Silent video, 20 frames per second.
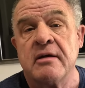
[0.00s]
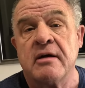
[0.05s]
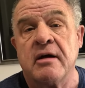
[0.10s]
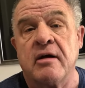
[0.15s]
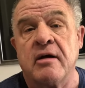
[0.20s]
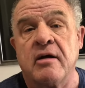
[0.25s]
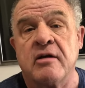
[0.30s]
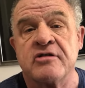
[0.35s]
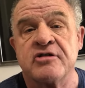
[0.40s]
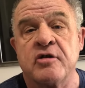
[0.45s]

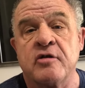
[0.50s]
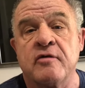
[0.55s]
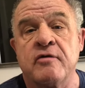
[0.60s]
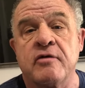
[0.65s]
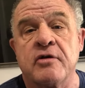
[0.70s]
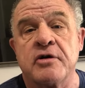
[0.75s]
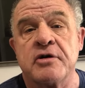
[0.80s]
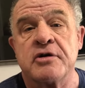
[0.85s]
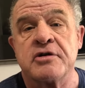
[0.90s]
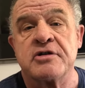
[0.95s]
Also,
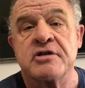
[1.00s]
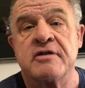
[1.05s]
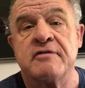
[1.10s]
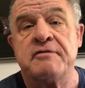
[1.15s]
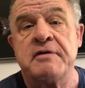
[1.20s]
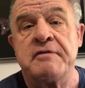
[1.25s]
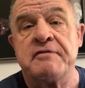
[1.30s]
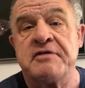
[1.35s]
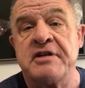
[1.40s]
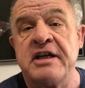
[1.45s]
verse
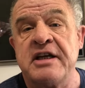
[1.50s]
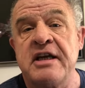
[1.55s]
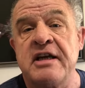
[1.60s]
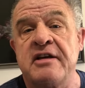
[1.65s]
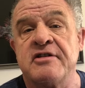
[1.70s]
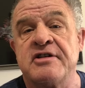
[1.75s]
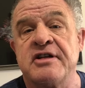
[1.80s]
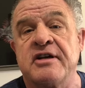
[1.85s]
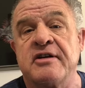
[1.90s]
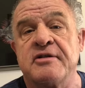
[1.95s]

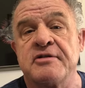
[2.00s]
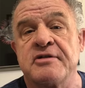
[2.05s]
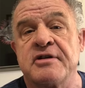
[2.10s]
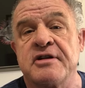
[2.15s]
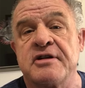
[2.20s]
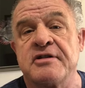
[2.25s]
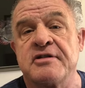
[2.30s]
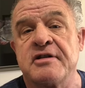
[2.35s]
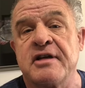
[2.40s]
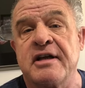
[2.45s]
15 tells
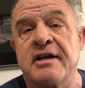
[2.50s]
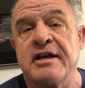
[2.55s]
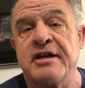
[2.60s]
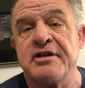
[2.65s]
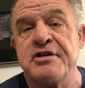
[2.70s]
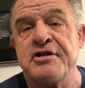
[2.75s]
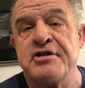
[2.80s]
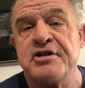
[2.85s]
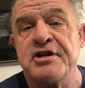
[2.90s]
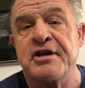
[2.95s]
us that a
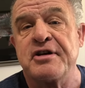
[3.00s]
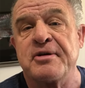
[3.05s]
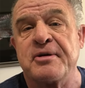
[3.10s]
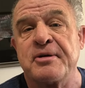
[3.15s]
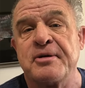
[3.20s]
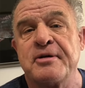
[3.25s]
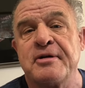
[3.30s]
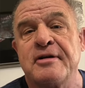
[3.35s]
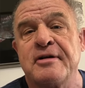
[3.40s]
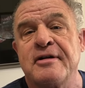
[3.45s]

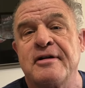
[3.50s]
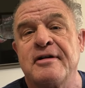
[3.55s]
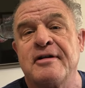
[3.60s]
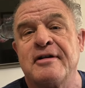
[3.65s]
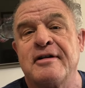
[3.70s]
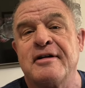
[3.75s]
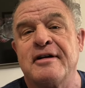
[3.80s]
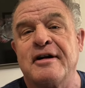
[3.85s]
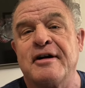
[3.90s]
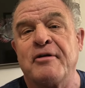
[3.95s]
gentle
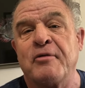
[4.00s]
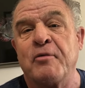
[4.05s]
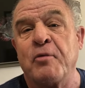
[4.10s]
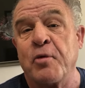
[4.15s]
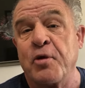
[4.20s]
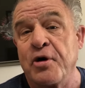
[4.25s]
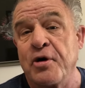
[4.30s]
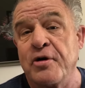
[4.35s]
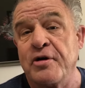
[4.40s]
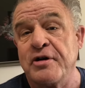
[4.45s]

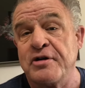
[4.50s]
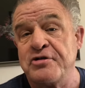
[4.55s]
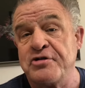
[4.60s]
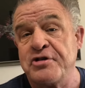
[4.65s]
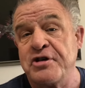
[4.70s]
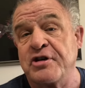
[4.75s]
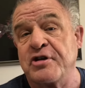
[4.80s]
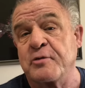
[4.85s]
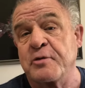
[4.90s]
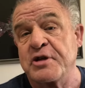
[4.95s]
word, a
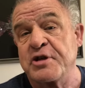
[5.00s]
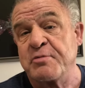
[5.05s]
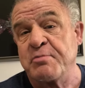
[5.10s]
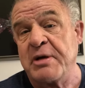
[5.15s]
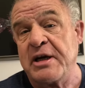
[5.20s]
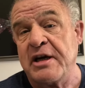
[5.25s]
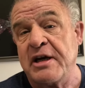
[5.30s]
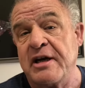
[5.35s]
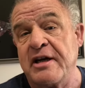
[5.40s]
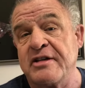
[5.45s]
gentle
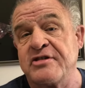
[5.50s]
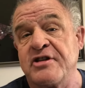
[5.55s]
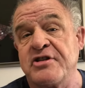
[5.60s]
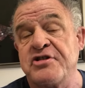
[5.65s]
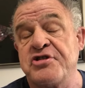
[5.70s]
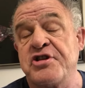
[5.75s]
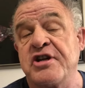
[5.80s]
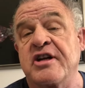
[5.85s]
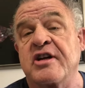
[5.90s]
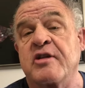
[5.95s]
response, a
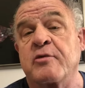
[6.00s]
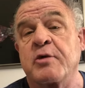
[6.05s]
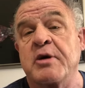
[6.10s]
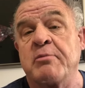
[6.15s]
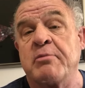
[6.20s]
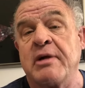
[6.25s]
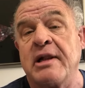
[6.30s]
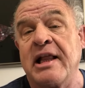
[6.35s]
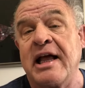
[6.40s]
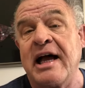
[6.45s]
gentle
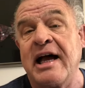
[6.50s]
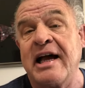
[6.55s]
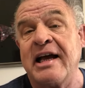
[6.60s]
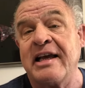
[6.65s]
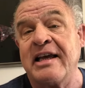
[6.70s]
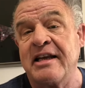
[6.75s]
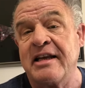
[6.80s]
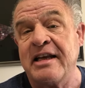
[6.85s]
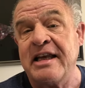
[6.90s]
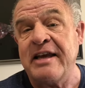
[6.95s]
reply
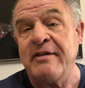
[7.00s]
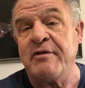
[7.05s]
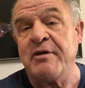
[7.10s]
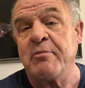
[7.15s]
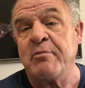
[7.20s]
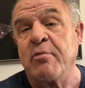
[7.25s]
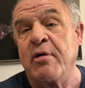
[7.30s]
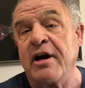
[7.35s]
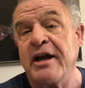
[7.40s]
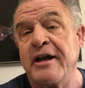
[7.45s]
can even
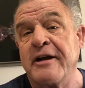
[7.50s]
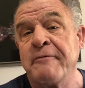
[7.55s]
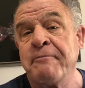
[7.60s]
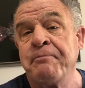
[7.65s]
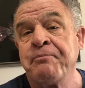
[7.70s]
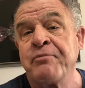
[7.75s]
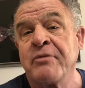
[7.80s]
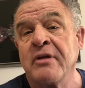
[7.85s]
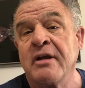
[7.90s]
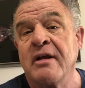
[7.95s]
break
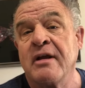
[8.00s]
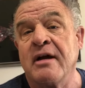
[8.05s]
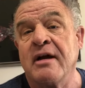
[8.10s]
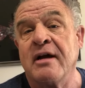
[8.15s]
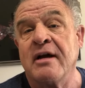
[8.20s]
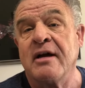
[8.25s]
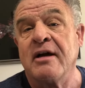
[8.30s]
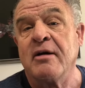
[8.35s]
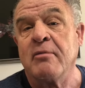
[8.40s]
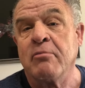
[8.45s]

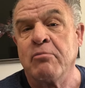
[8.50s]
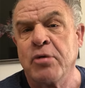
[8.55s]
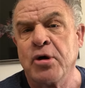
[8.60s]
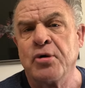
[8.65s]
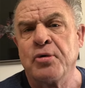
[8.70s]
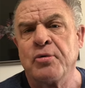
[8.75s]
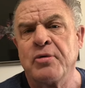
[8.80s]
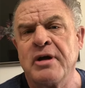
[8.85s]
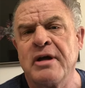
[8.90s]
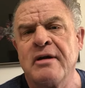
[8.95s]
a
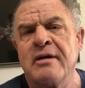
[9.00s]
bone.